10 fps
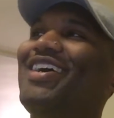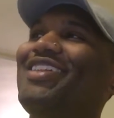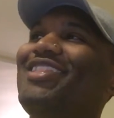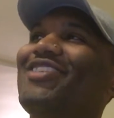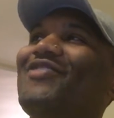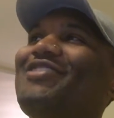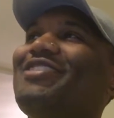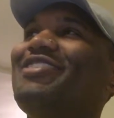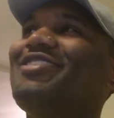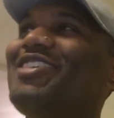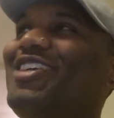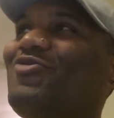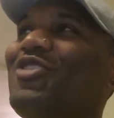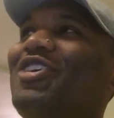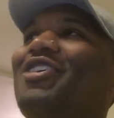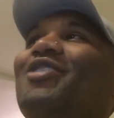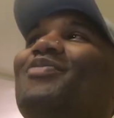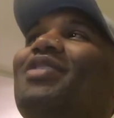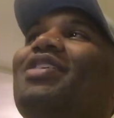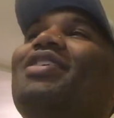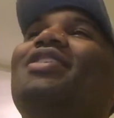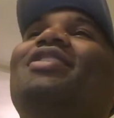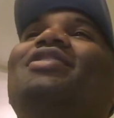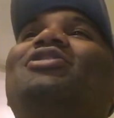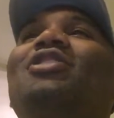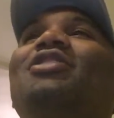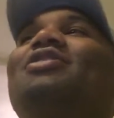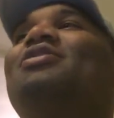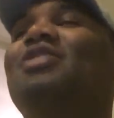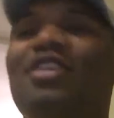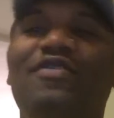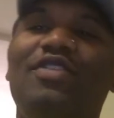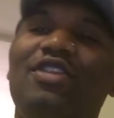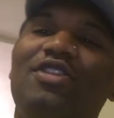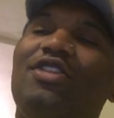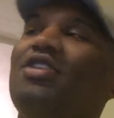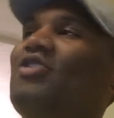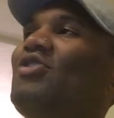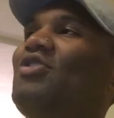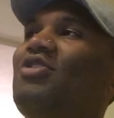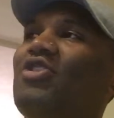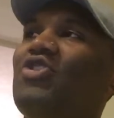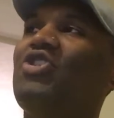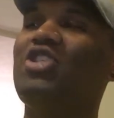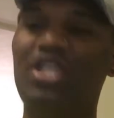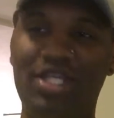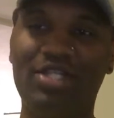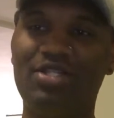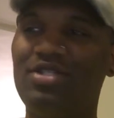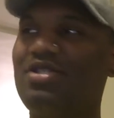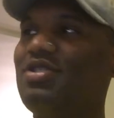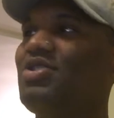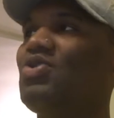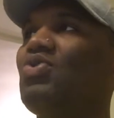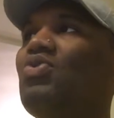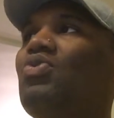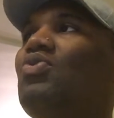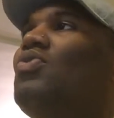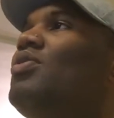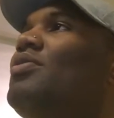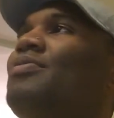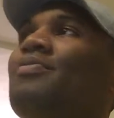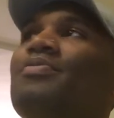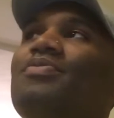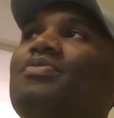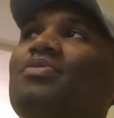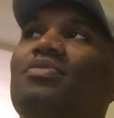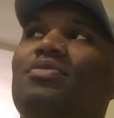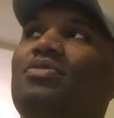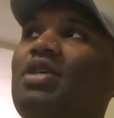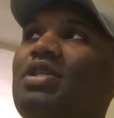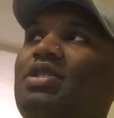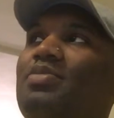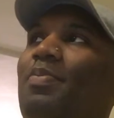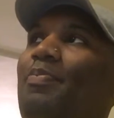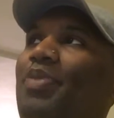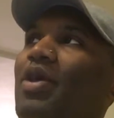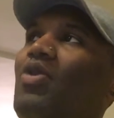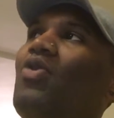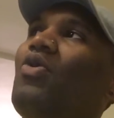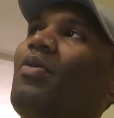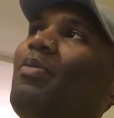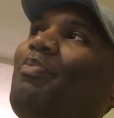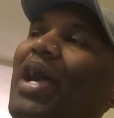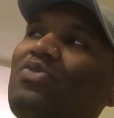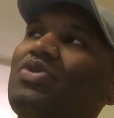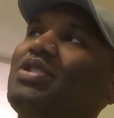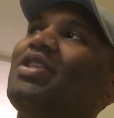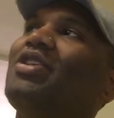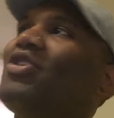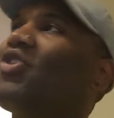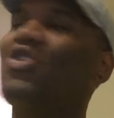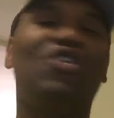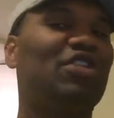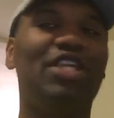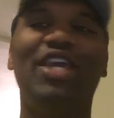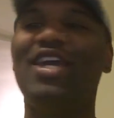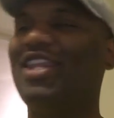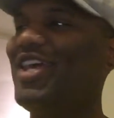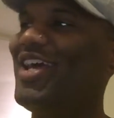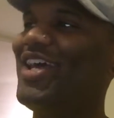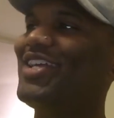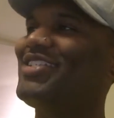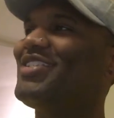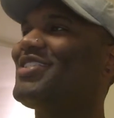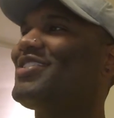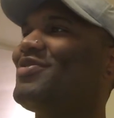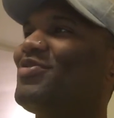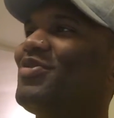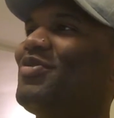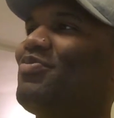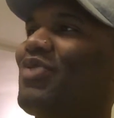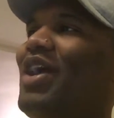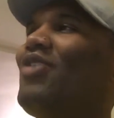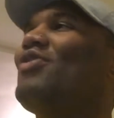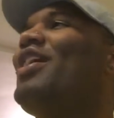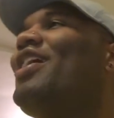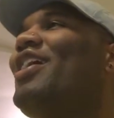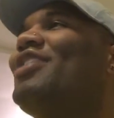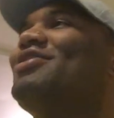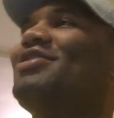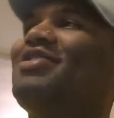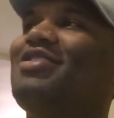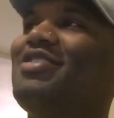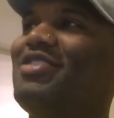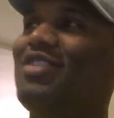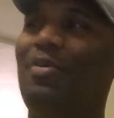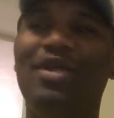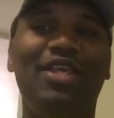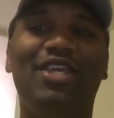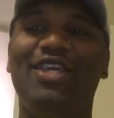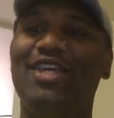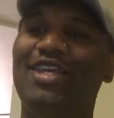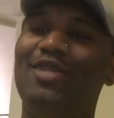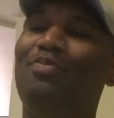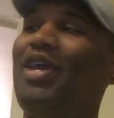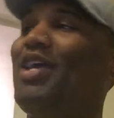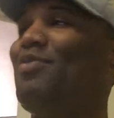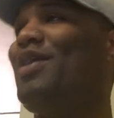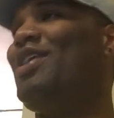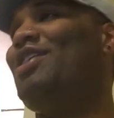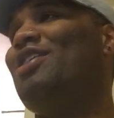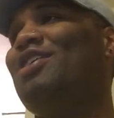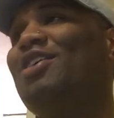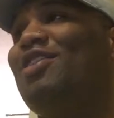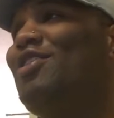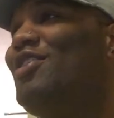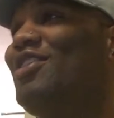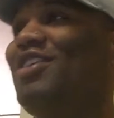there was this scene with him just giving the shit to this big old bouncing, curly headed ass, brown ass, Dominican, Panamanian,